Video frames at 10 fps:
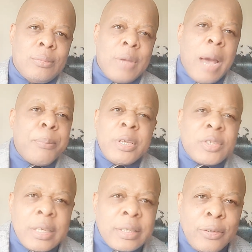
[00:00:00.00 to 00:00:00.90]

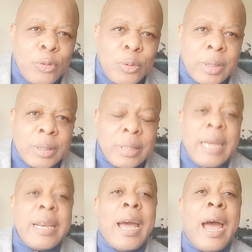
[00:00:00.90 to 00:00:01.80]
Administrative unit.
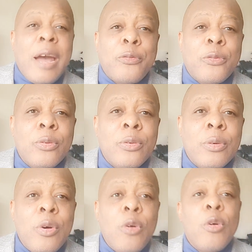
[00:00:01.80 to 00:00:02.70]
Then they have
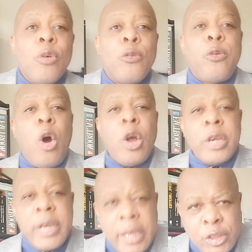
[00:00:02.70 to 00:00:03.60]

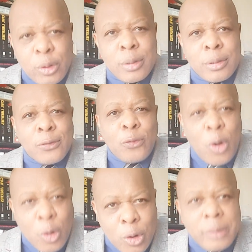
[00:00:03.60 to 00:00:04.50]
4 nations,
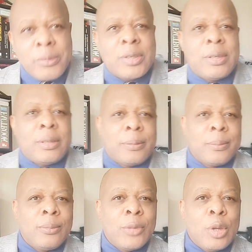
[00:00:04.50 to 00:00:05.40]
4 countries.
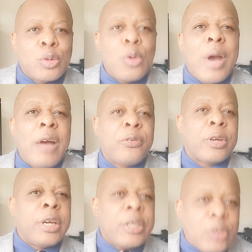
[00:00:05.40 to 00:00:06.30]
So you have
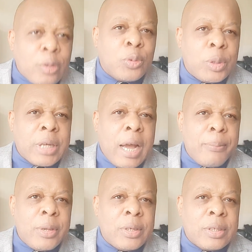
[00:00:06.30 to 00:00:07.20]
regions which are
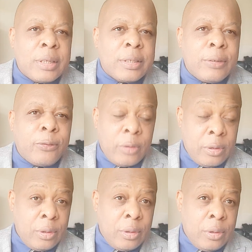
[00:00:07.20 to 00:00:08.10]
administrative
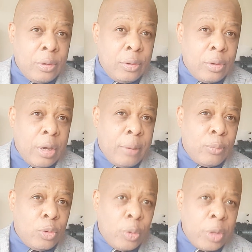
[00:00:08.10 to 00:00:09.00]

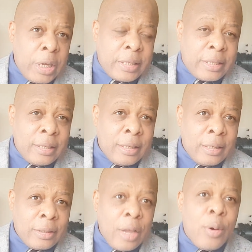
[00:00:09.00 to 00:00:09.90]
units.
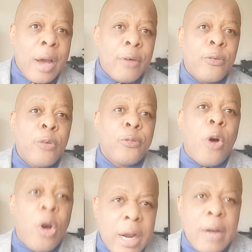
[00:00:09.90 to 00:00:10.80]
Then you have
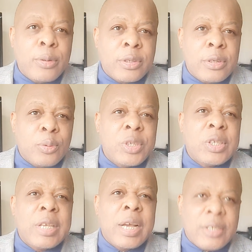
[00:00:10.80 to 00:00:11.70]
4 countries, which
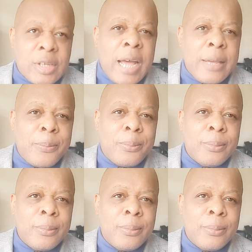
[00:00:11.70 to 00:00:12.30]
is their tribe.